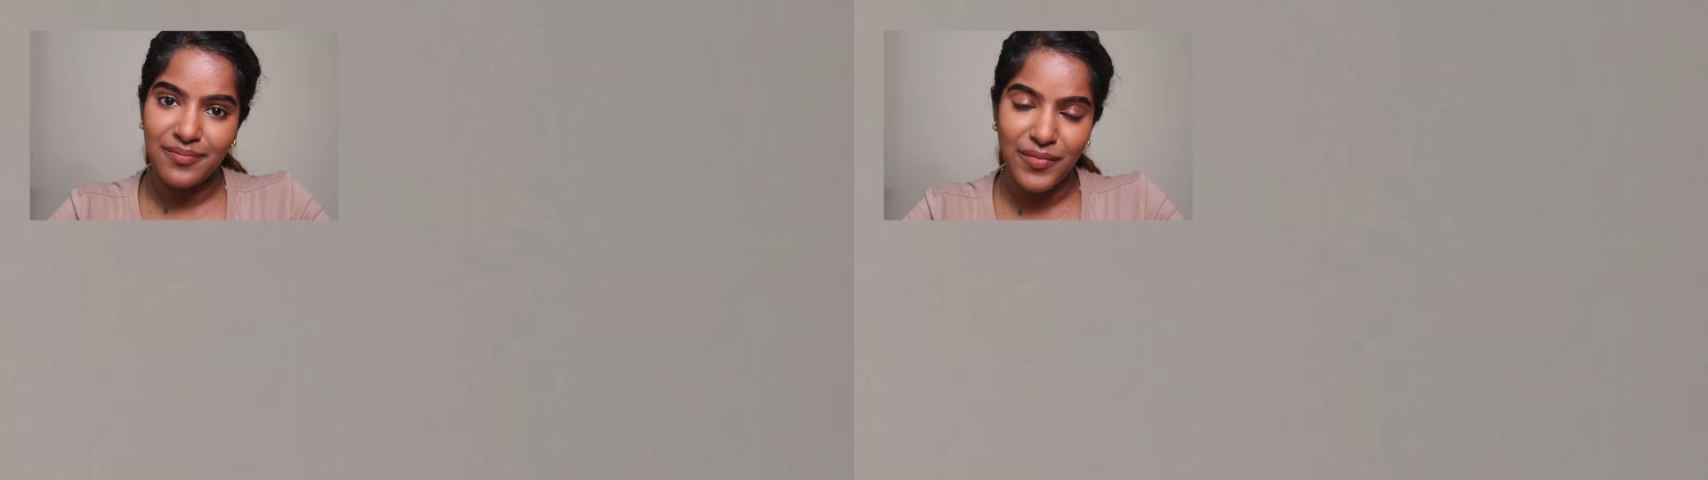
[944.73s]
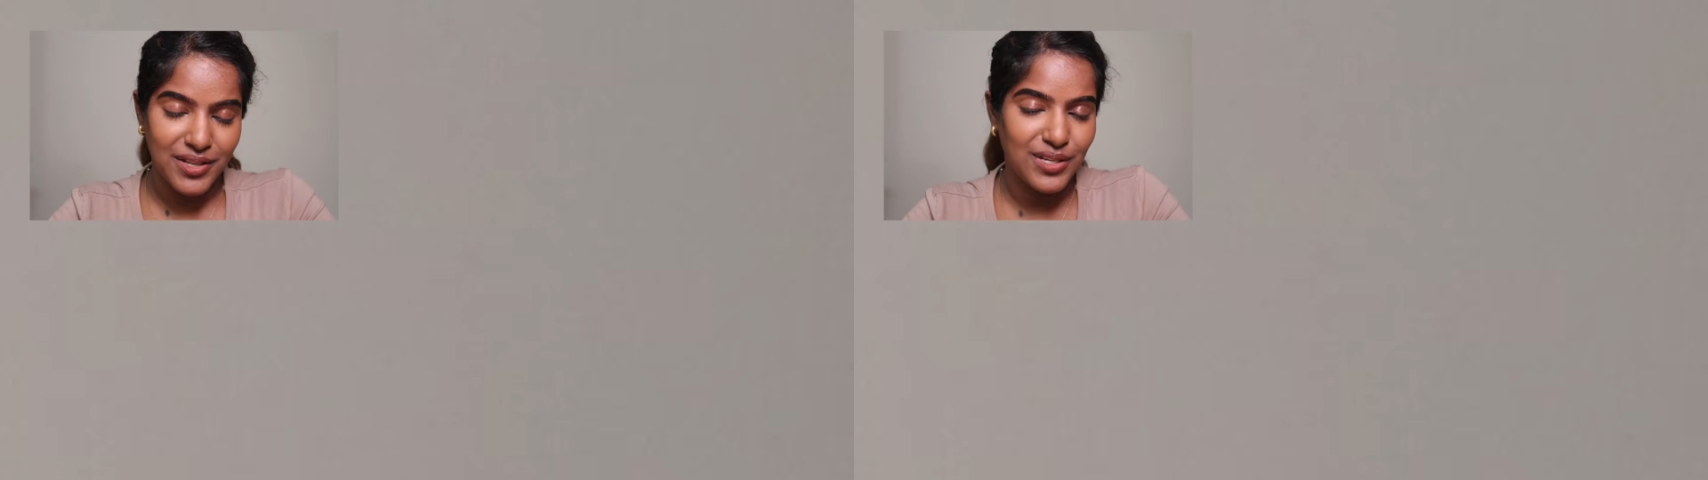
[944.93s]

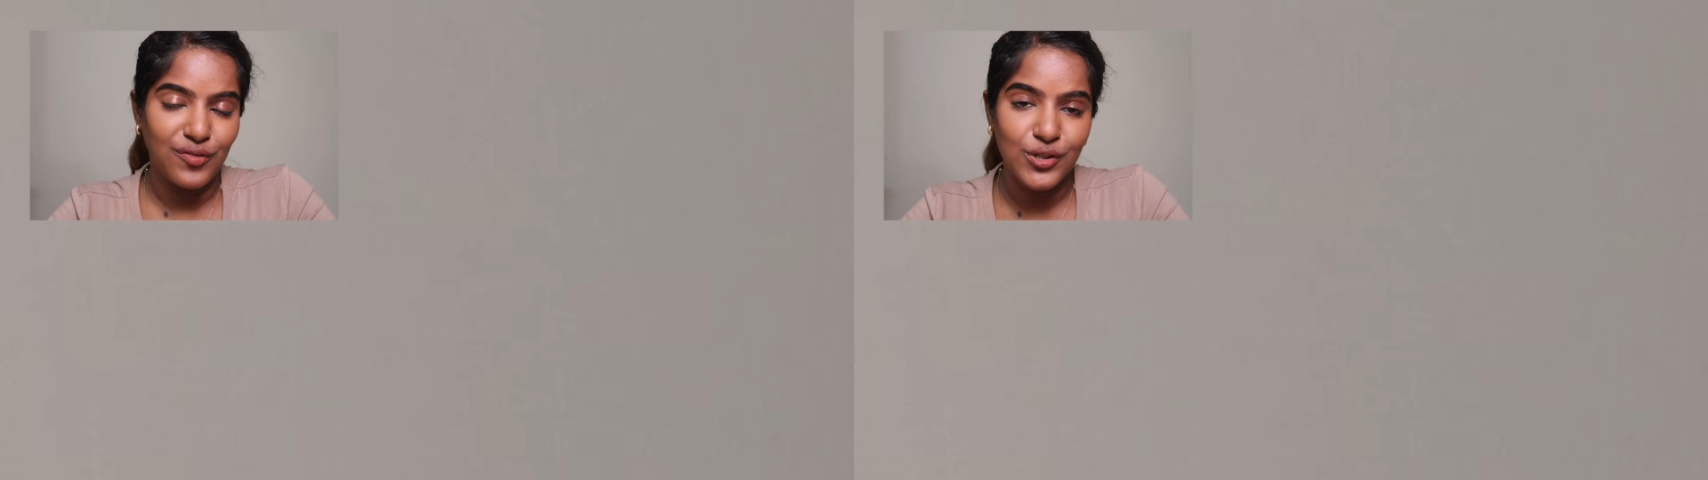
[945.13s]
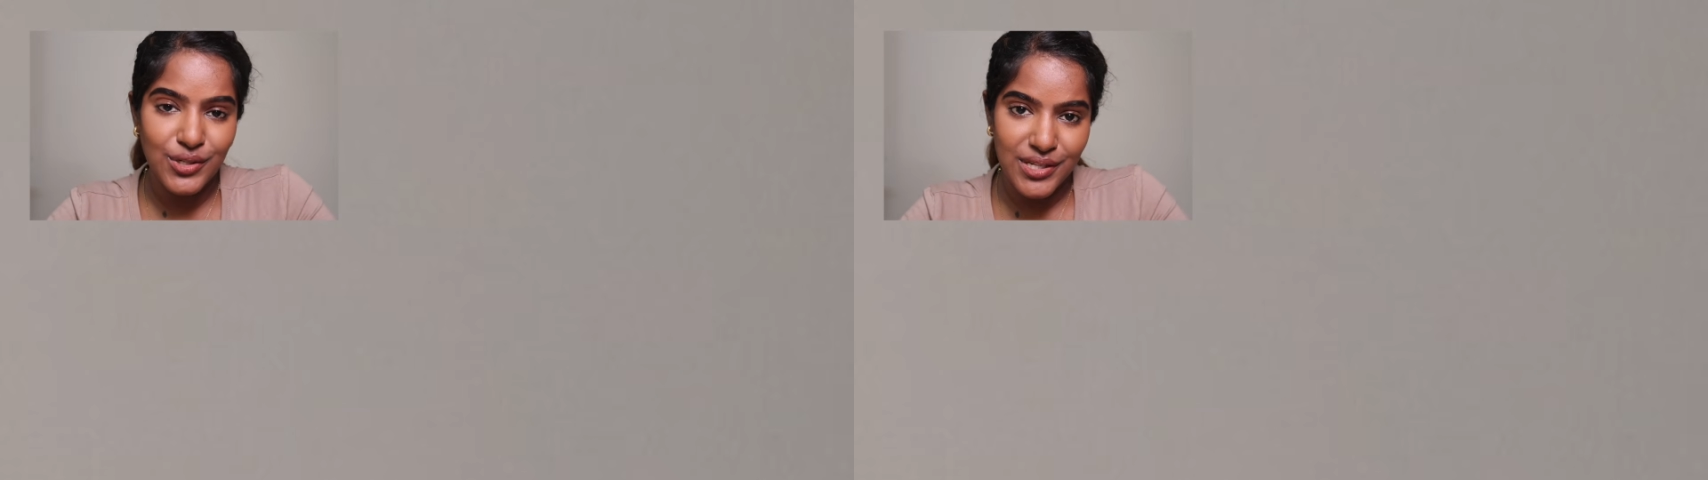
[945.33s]
That's it
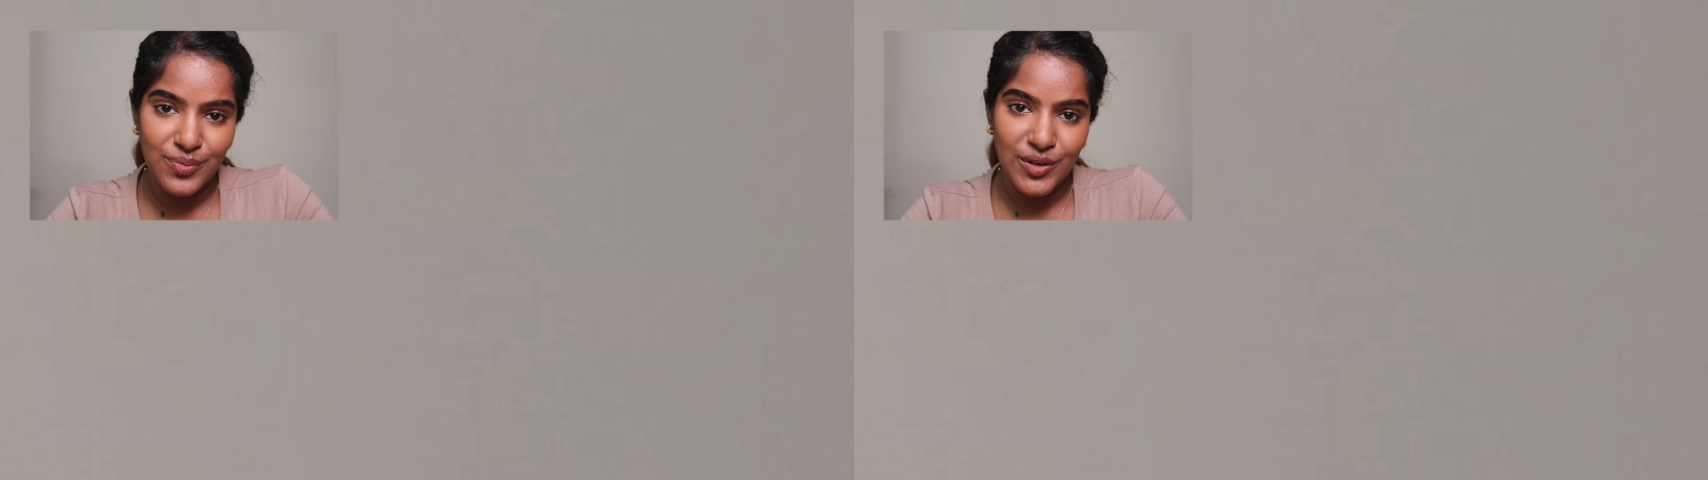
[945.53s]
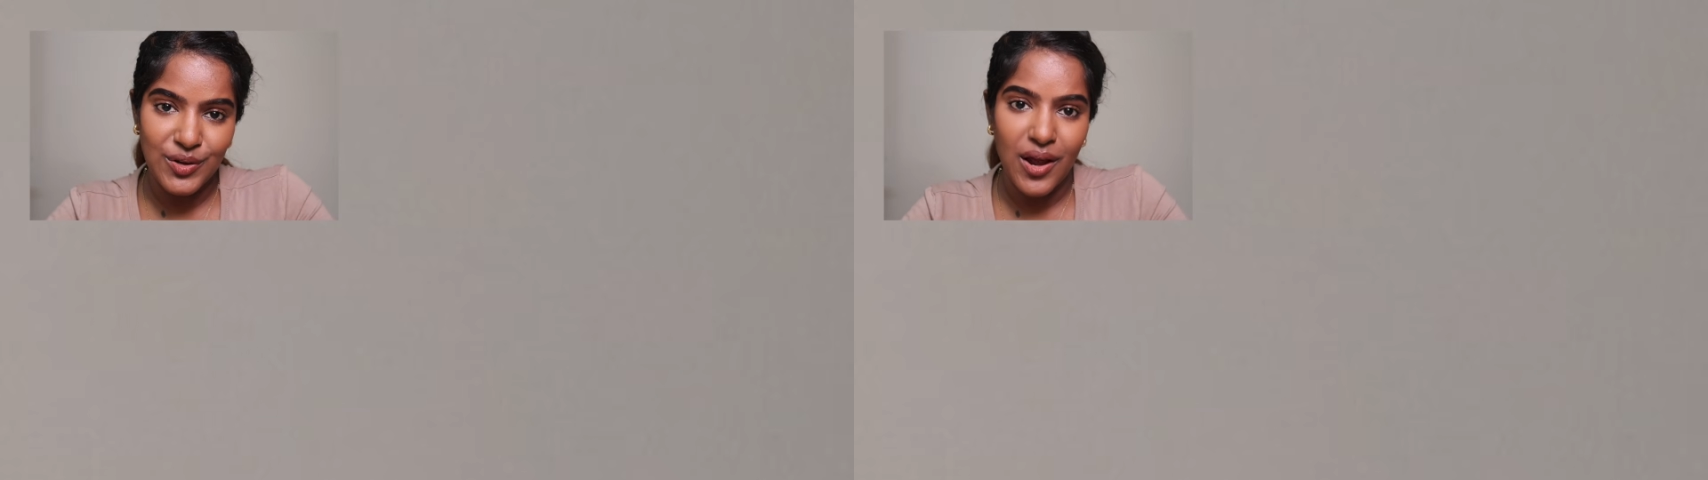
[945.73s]
for today's
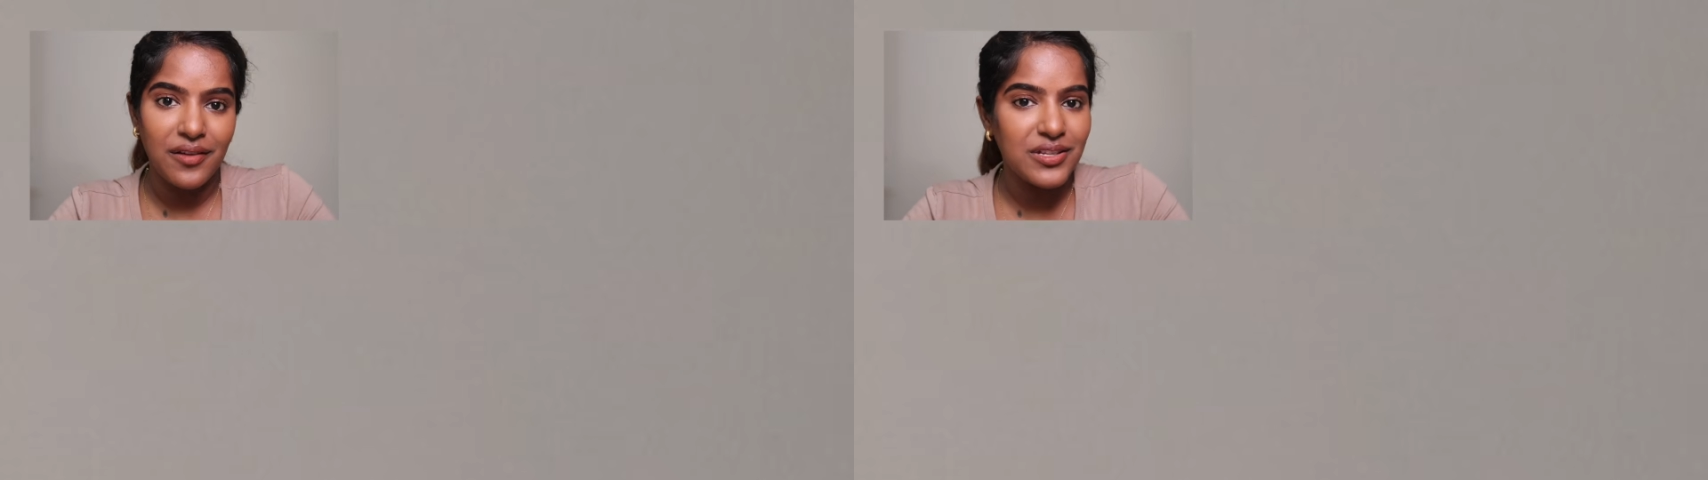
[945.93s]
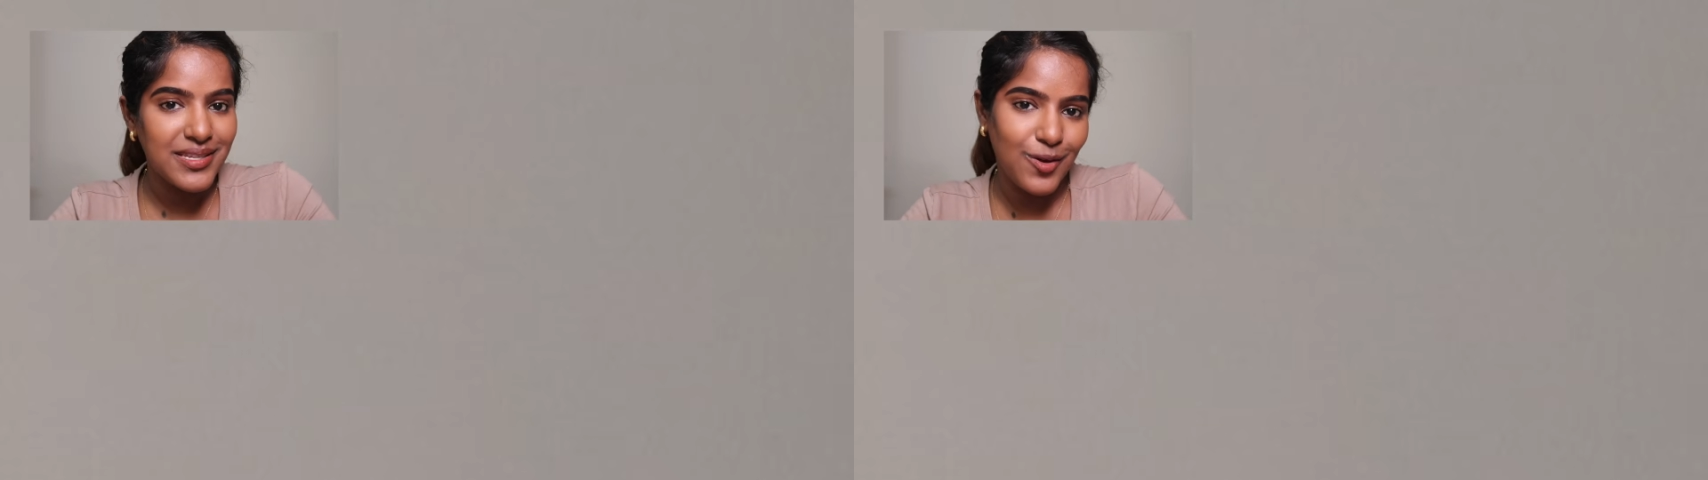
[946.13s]
video. I will see